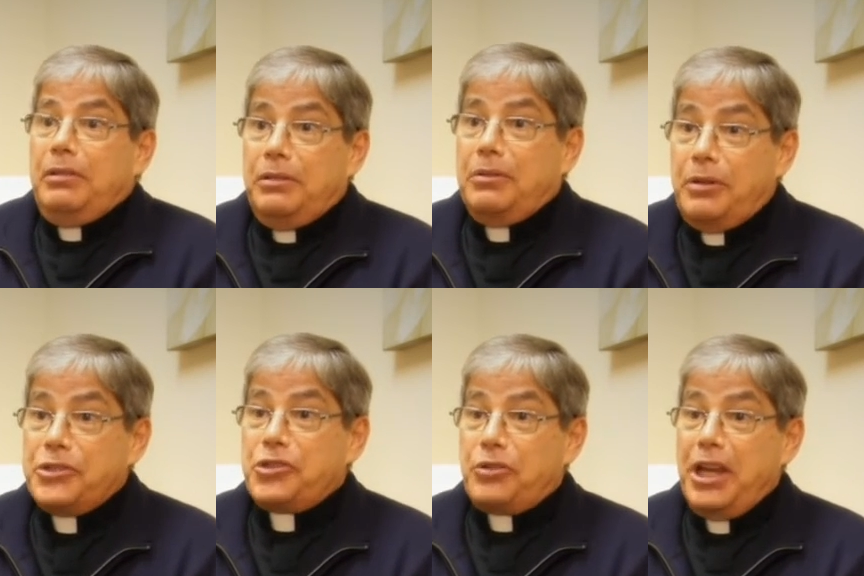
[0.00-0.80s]
or a
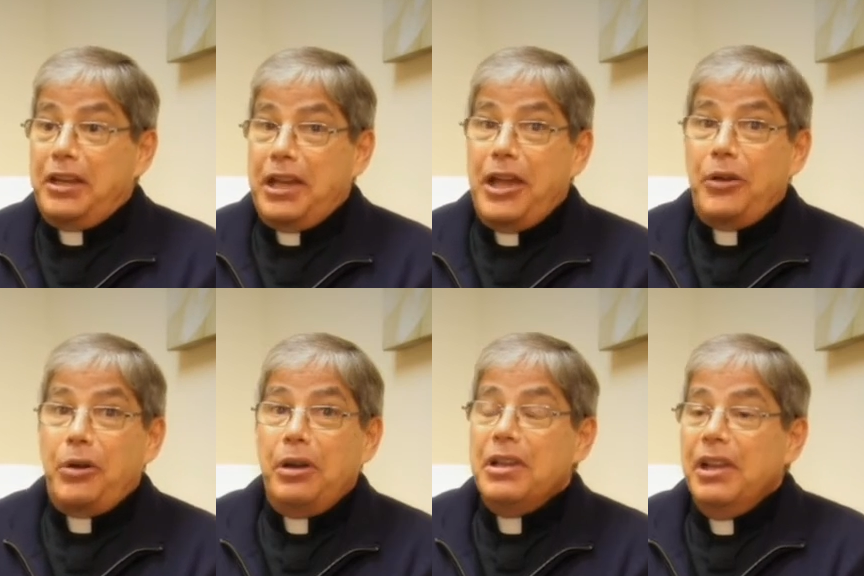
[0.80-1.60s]
strikeout
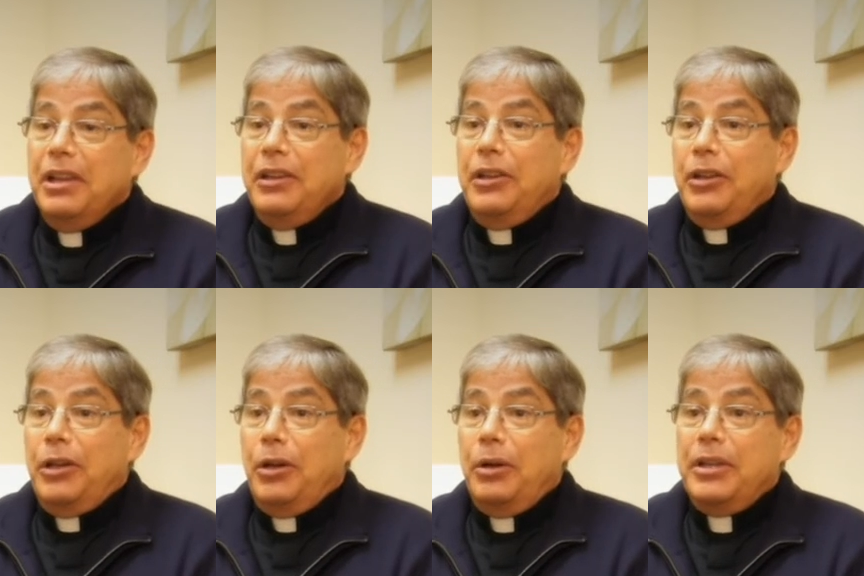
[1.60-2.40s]
or, you
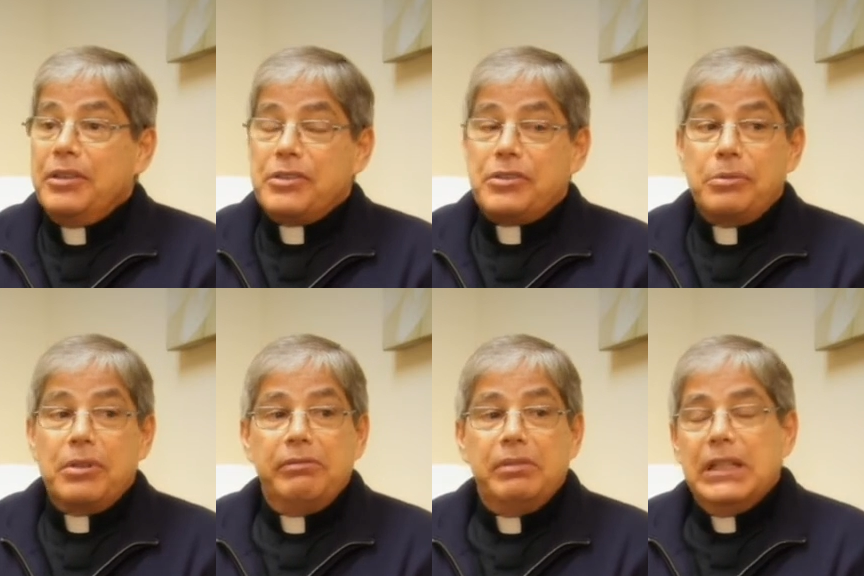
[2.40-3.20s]
know, sort
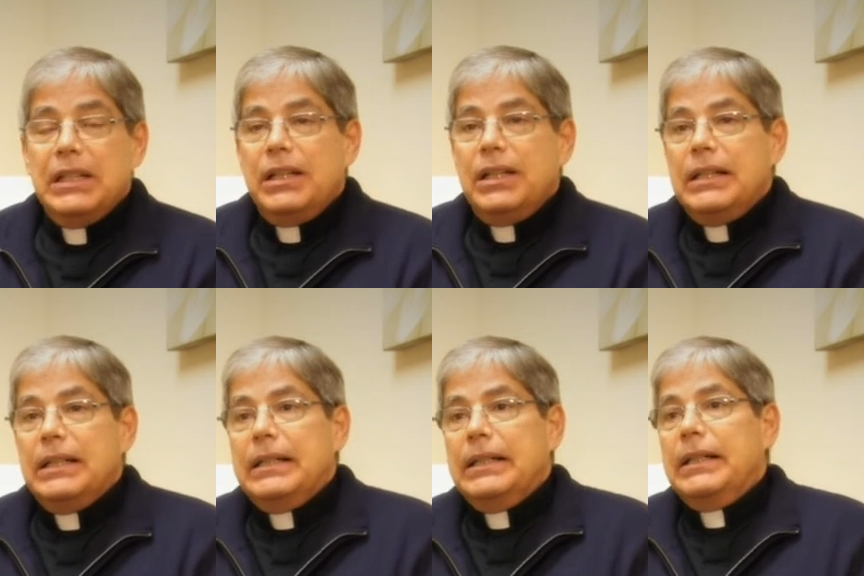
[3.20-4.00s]
of.
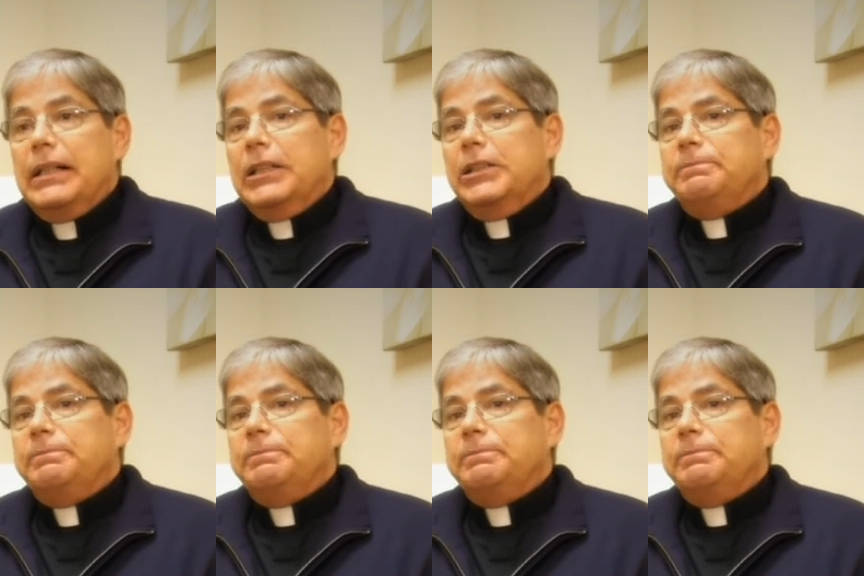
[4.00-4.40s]
Uh,